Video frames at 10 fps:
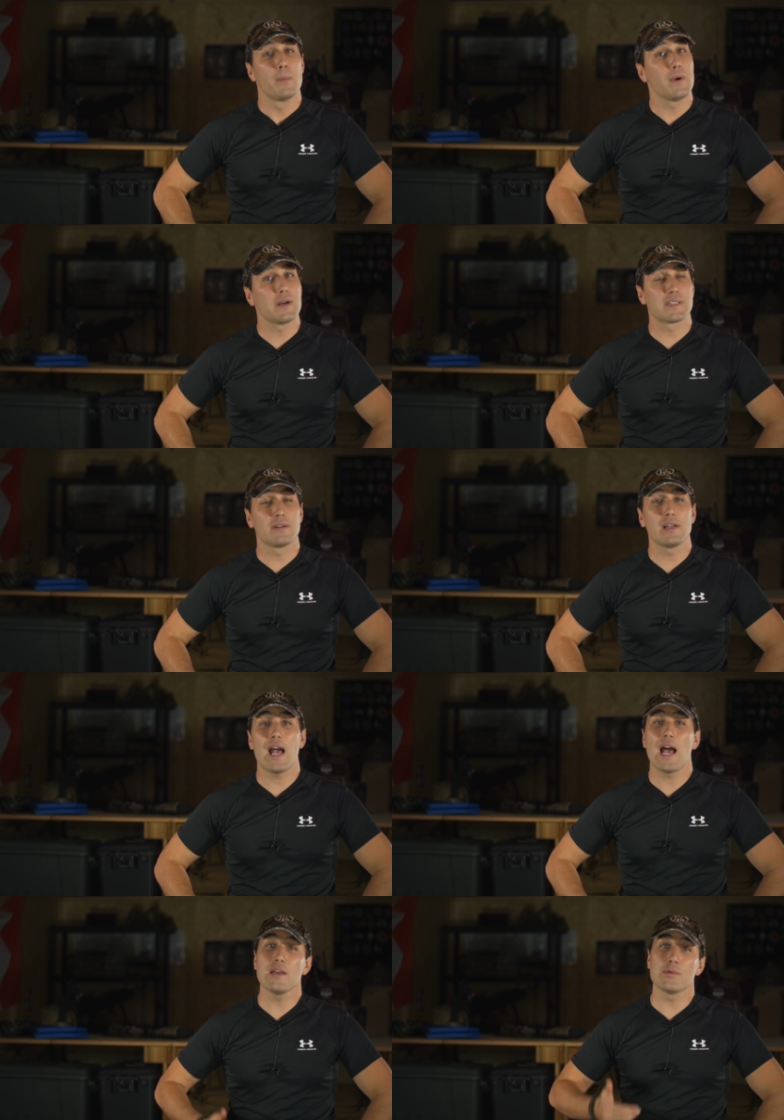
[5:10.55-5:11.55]
Personally,
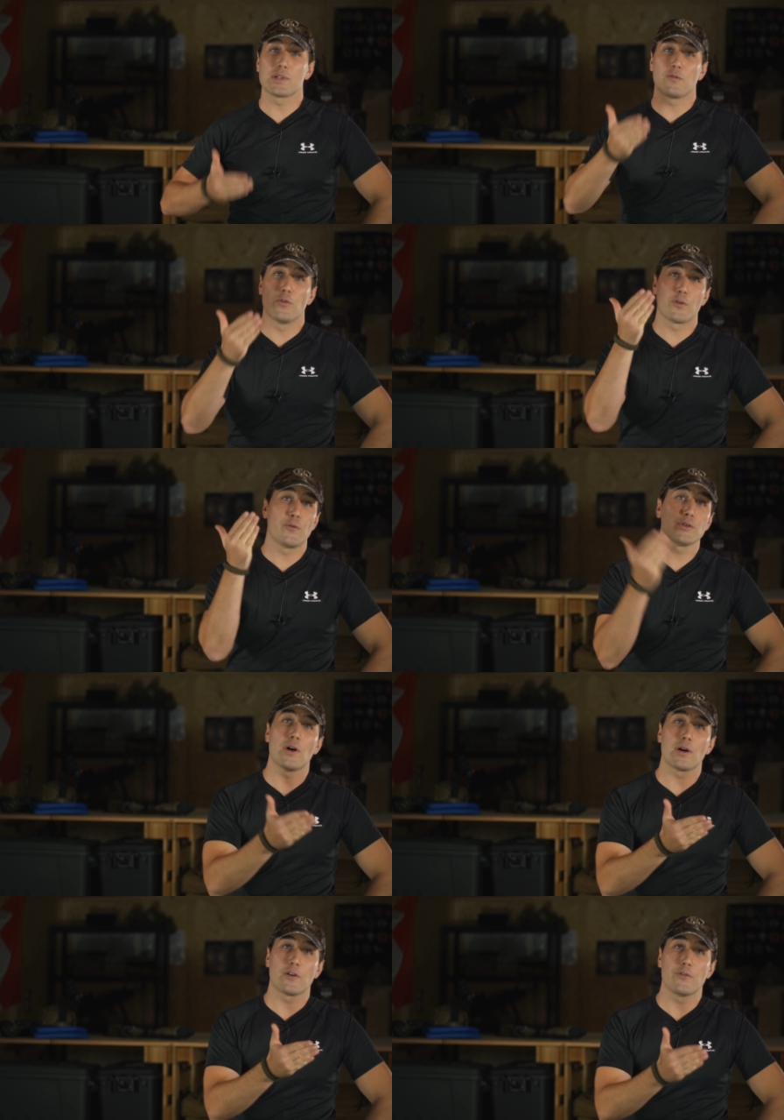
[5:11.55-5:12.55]
I use it for
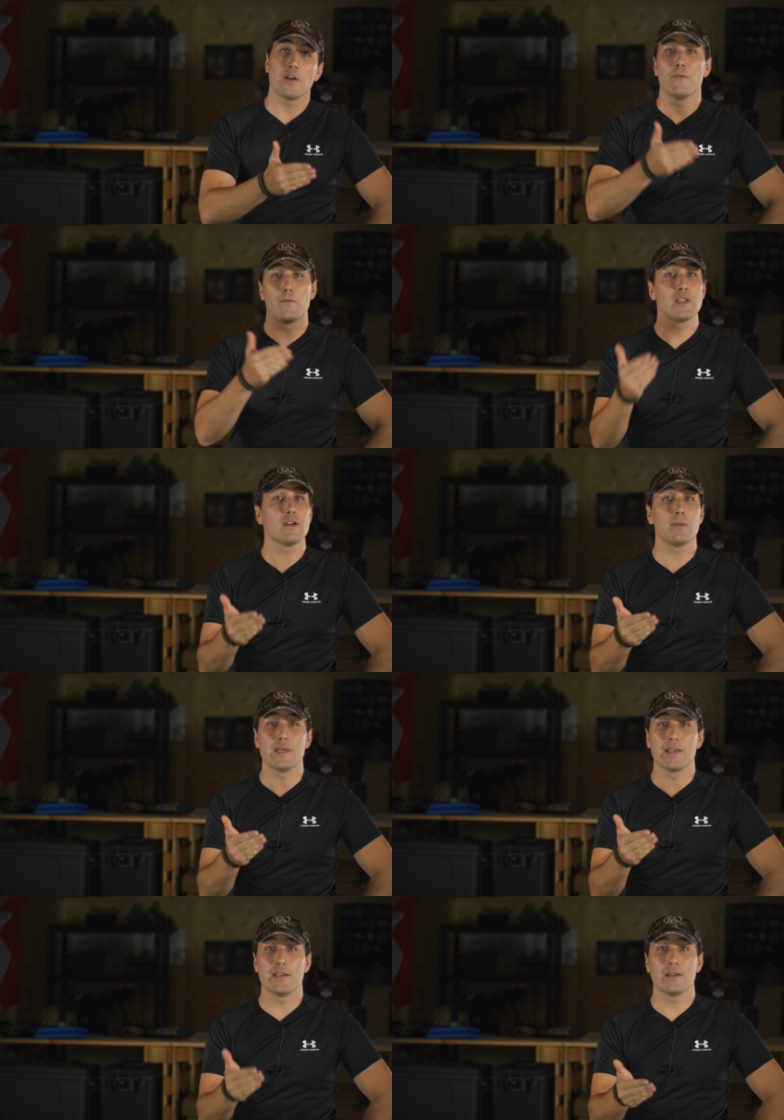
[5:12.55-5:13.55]
photography, video
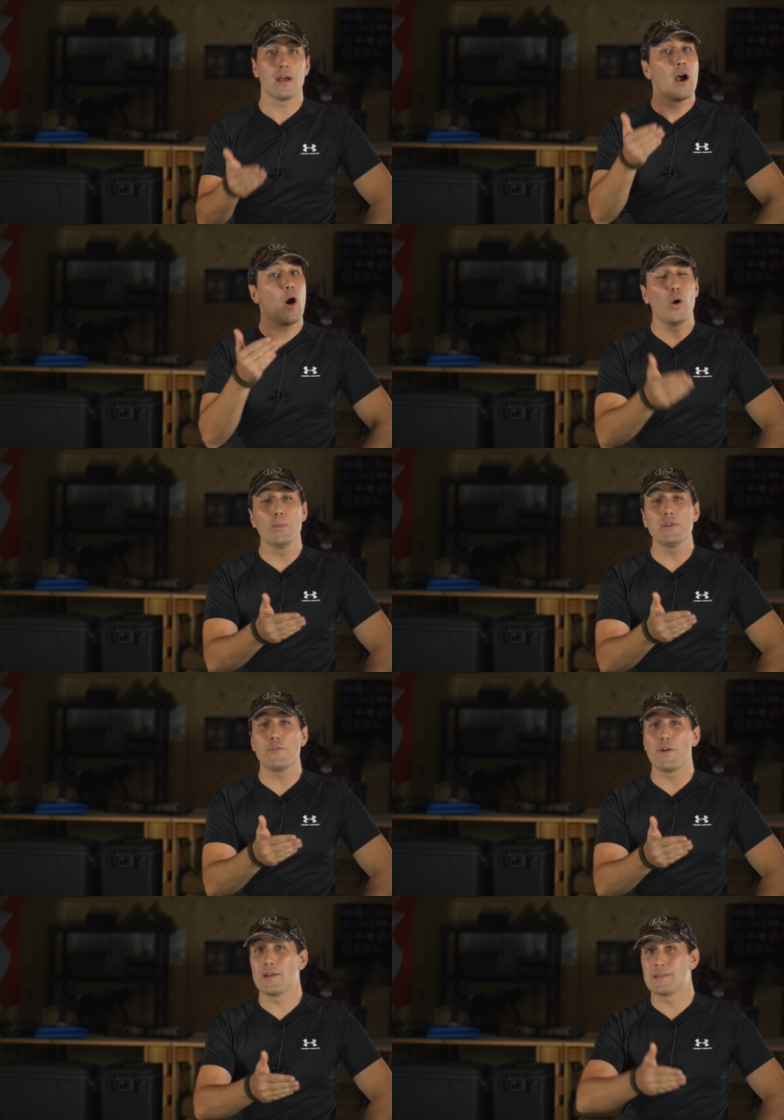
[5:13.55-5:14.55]
making, home
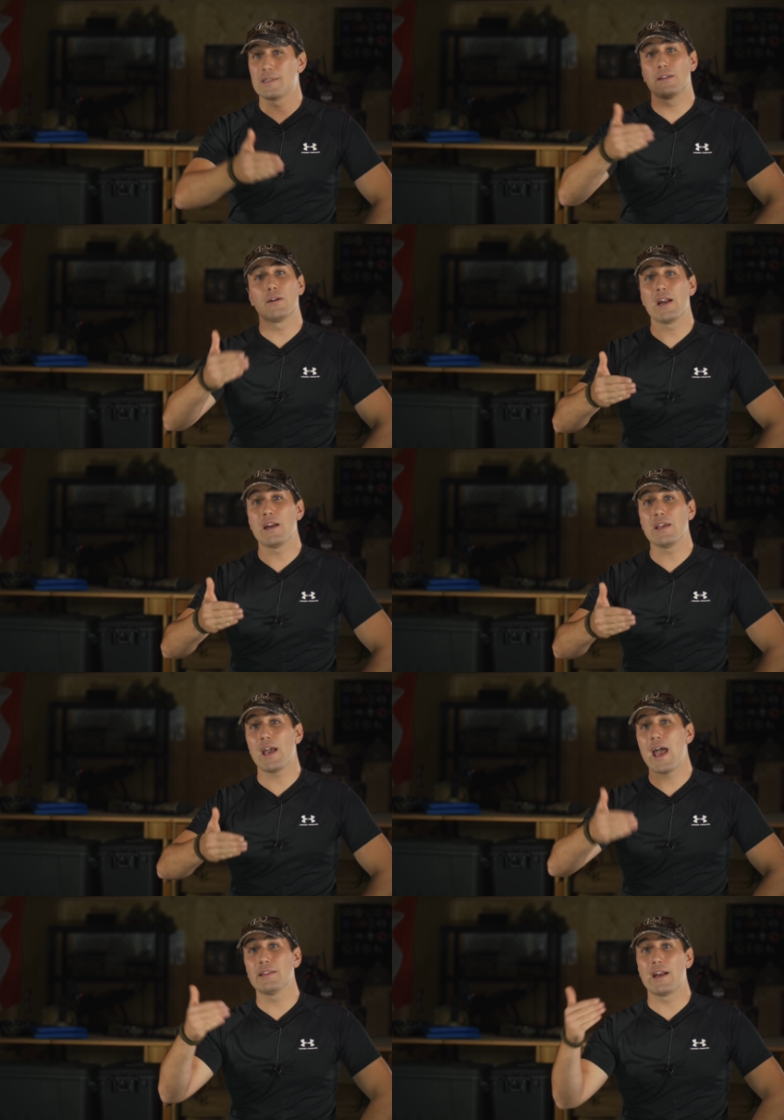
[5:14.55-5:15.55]
defense, training
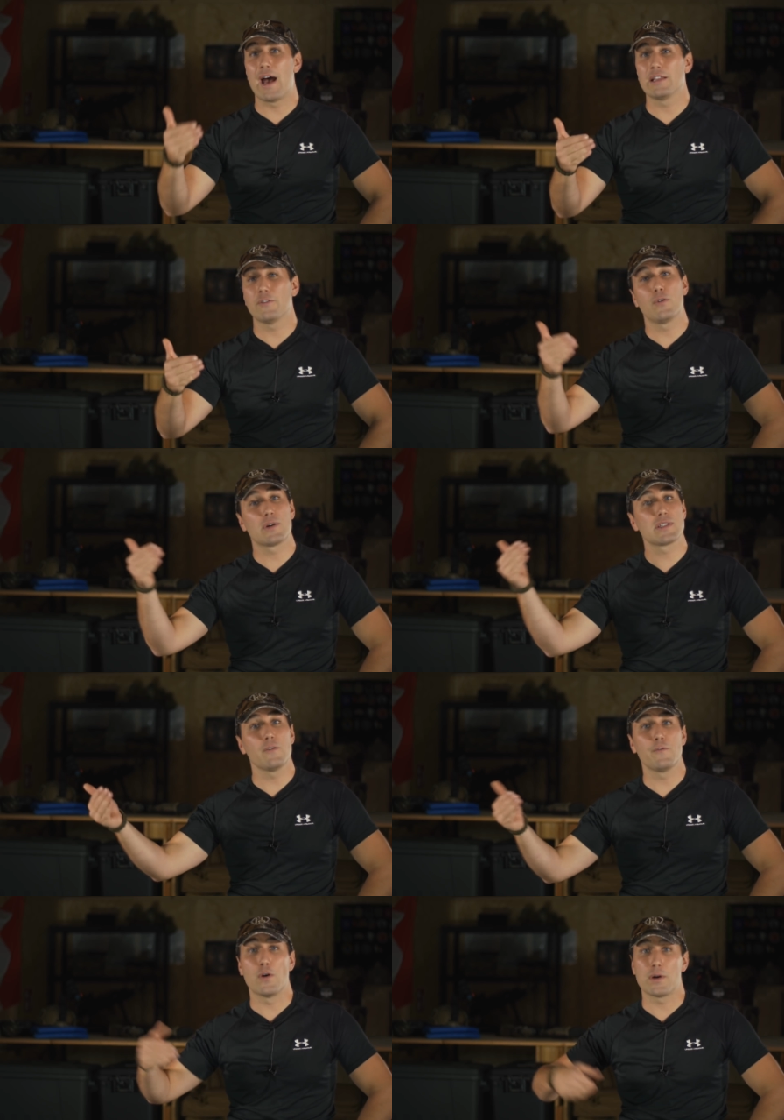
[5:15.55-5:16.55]
and night for
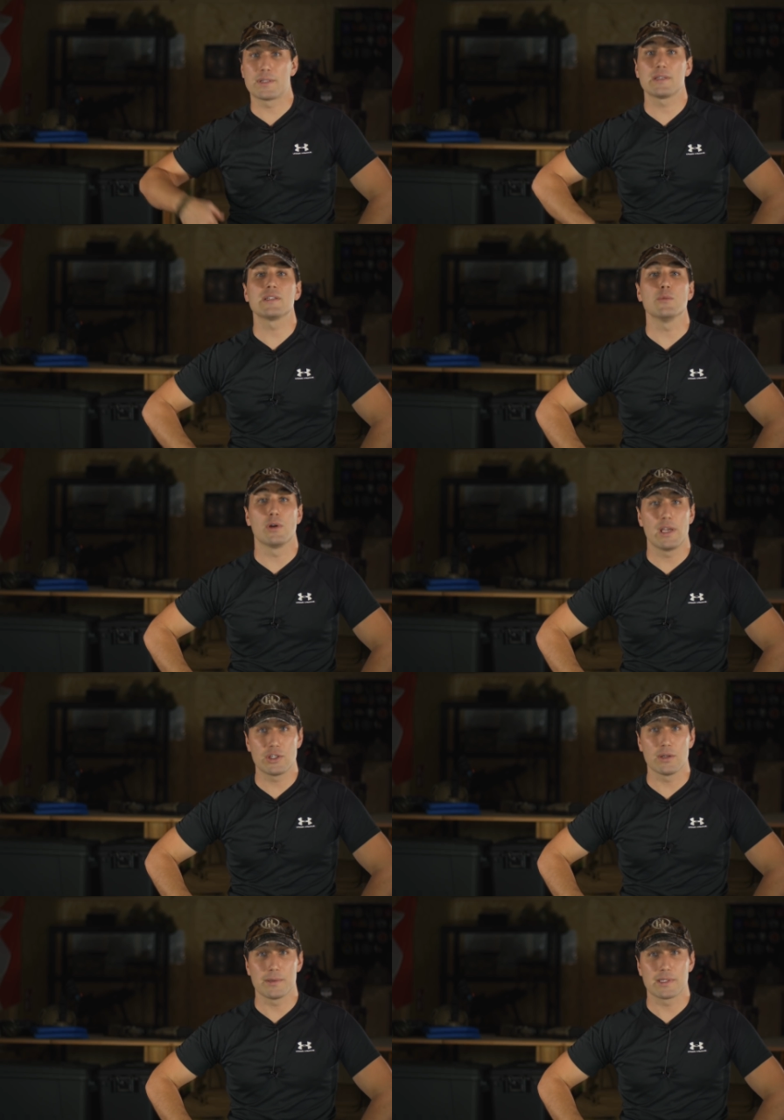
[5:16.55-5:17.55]
some force
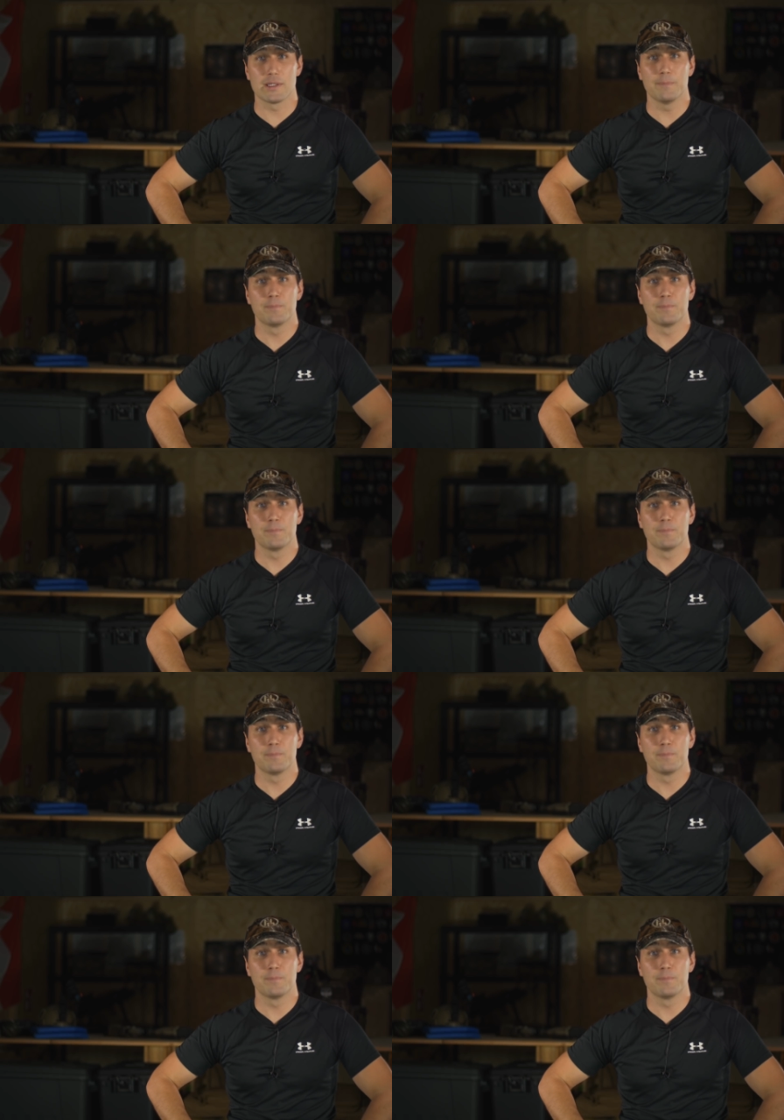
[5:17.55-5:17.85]
simulations.